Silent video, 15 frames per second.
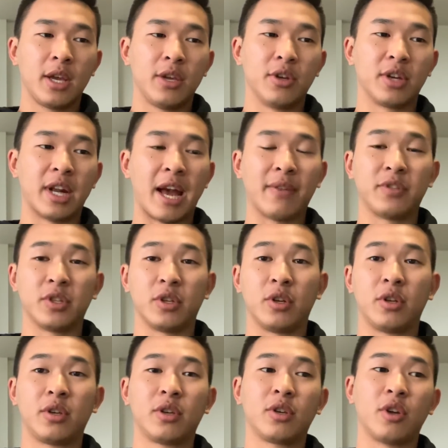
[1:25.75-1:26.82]
you're gonna have to
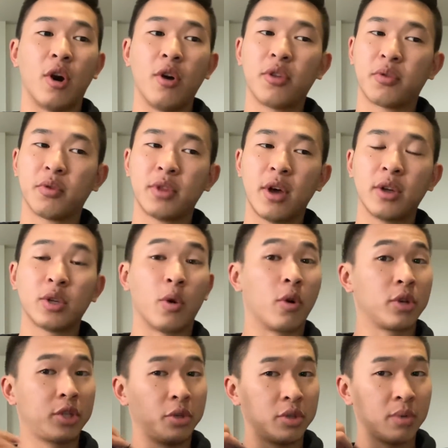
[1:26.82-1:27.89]
go through those or
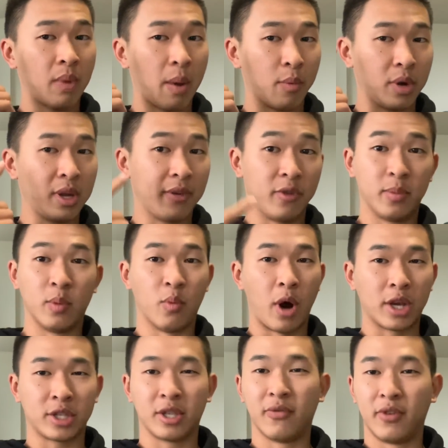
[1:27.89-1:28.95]
just use your memory. If you've been
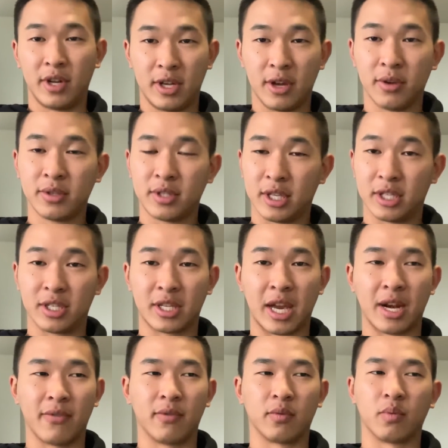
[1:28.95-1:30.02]
watching the videos, this is
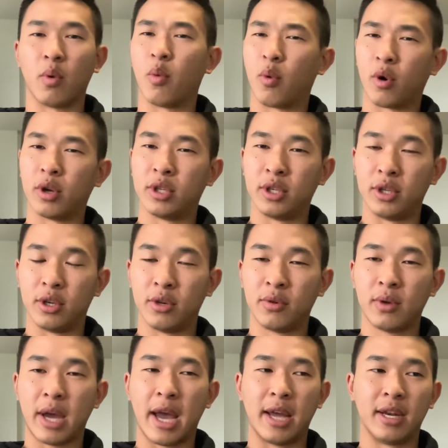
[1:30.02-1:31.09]
kind of a reward to
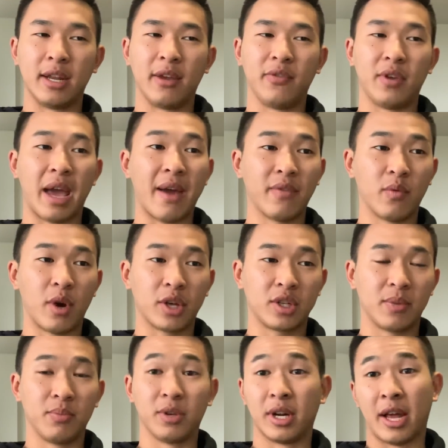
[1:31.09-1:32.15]
you. And if you haven't watched
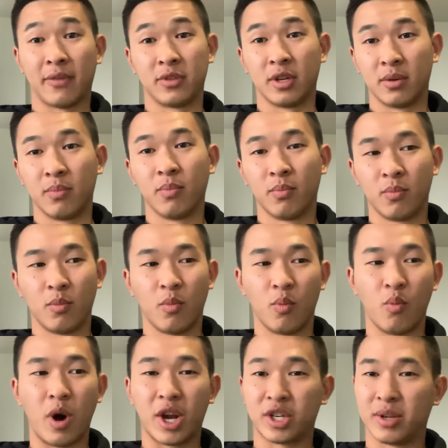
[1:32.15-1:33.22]
them, you're gonna have to
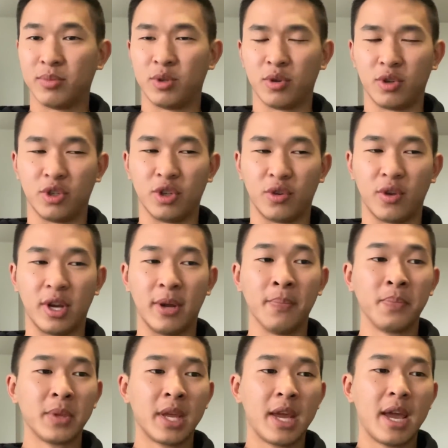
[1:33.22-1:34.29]
watch them to a degree.
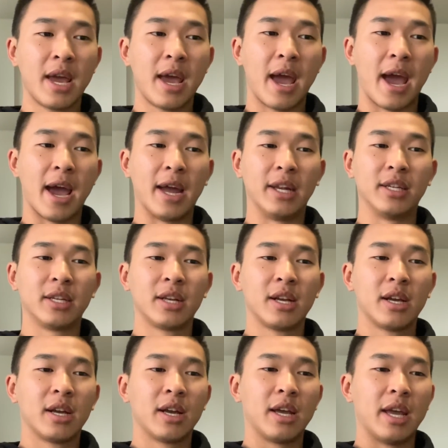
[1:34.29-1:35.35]
And
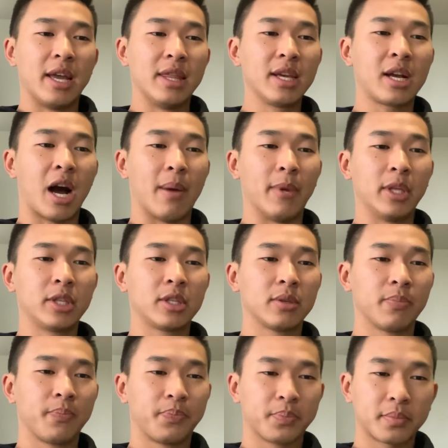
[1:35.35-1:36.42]
in the
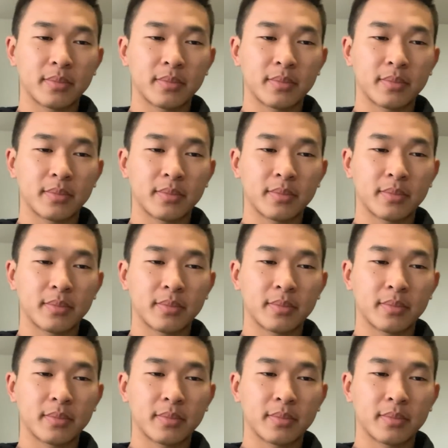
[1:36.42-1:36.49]
comments,